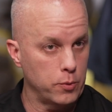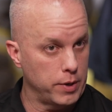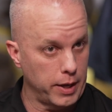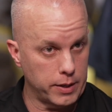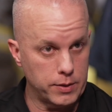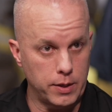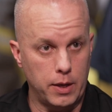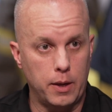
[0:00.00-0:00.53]

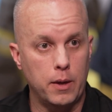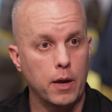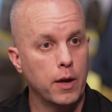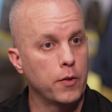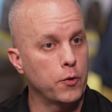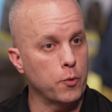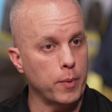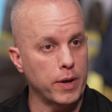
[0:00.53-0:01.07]
Dixie,
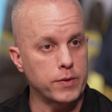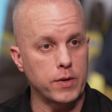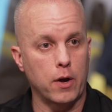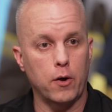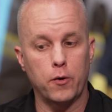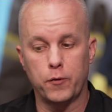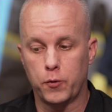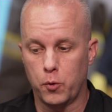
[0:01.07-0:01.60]
through
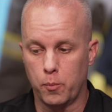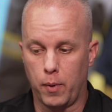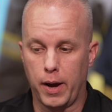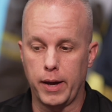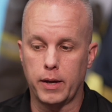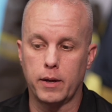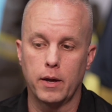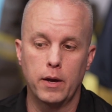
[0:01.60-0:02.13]
myself, through
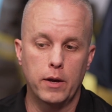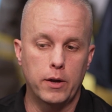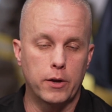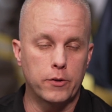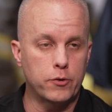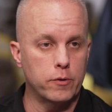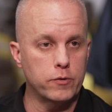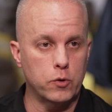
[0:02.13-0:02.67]
Mike,
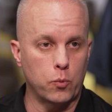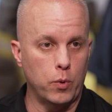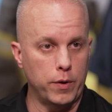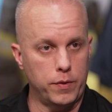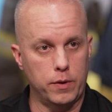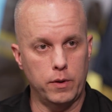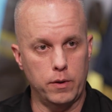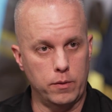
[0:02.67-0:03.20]
in terms of
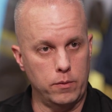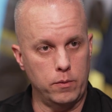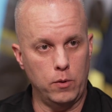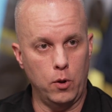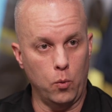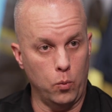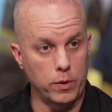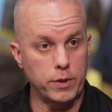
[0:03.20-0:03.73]
what the
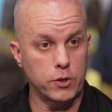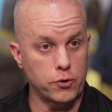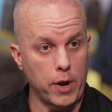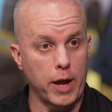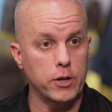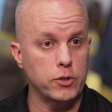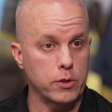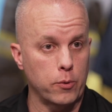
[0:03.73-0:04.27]

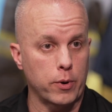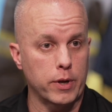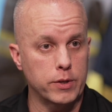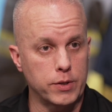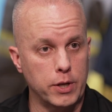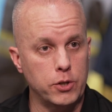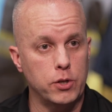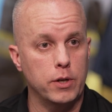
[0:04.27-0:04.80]
strategy of the
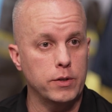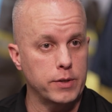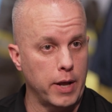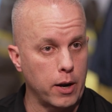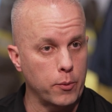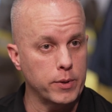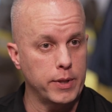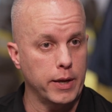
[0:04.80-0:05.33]
organization is and
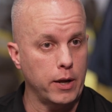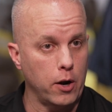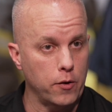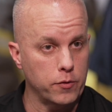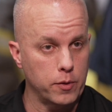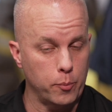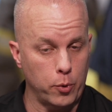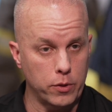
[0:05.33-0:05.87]
how we take care
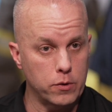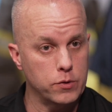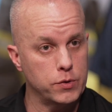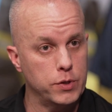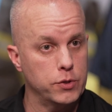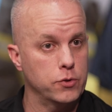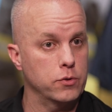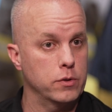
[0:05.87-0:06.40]
of the brothers and
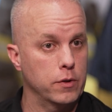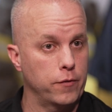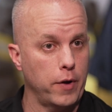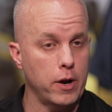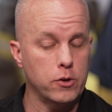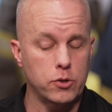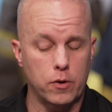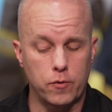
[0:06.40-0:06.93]
sisters in the
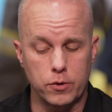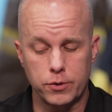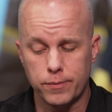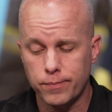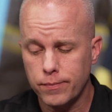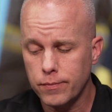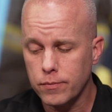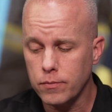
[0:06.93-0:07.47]
fire
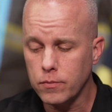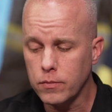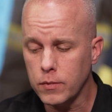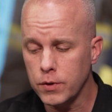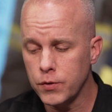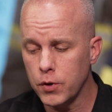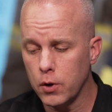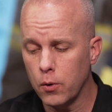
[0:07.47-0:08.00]
service.
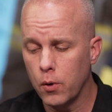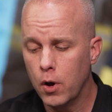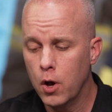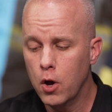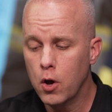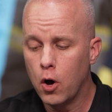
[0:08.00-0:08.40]
So